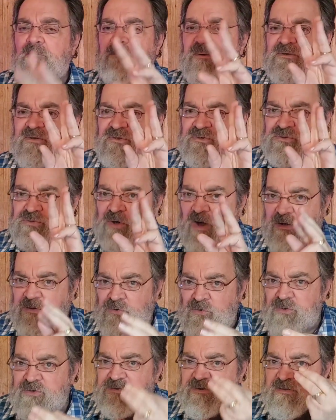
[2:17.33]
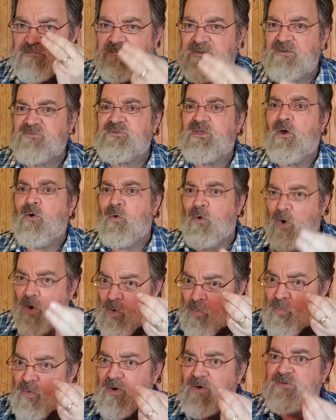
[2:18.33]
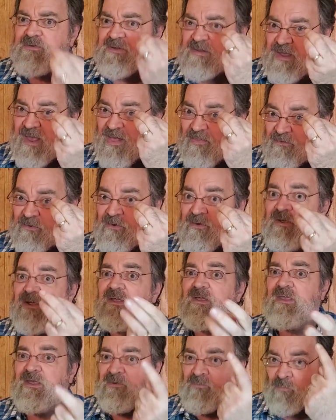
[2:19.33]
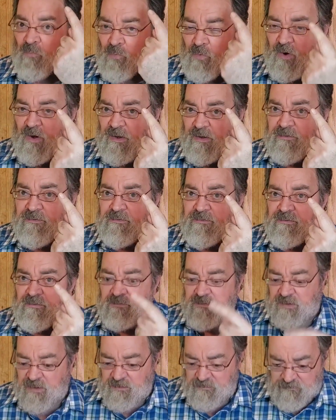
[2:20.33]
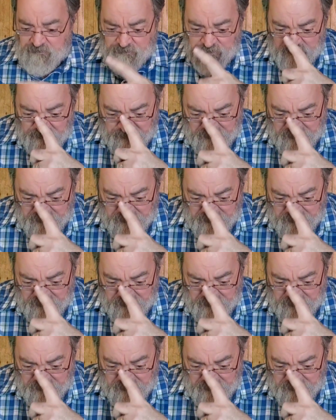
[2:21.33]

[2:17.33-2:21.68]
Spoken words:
But the triunity means they all work together in one, okay?